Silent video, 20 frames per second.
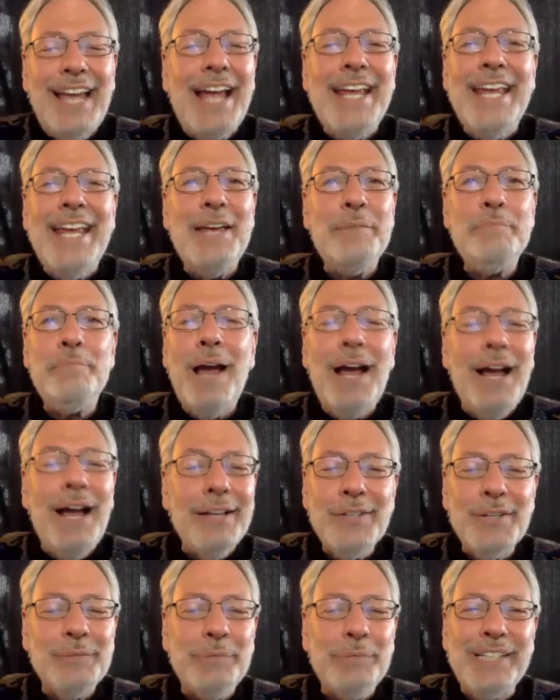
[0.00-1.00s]
I can't
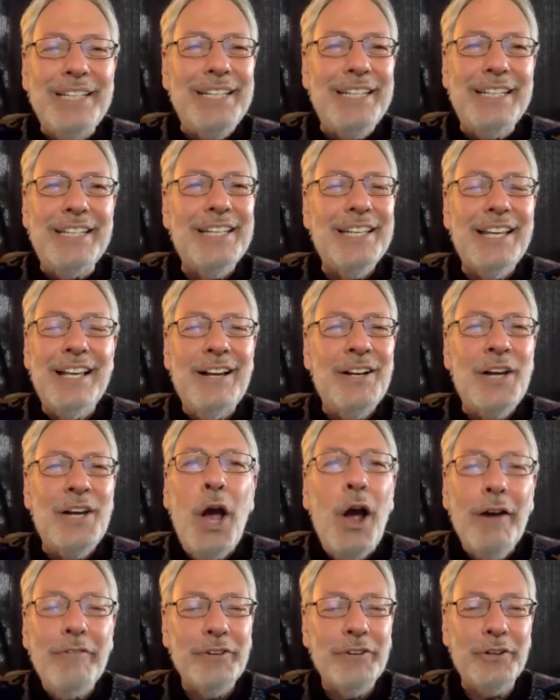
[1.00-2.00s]
possibly
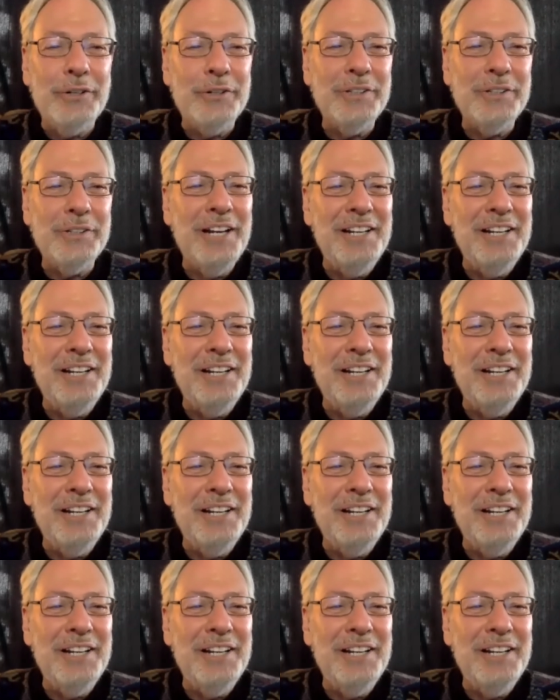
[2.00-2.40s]
cover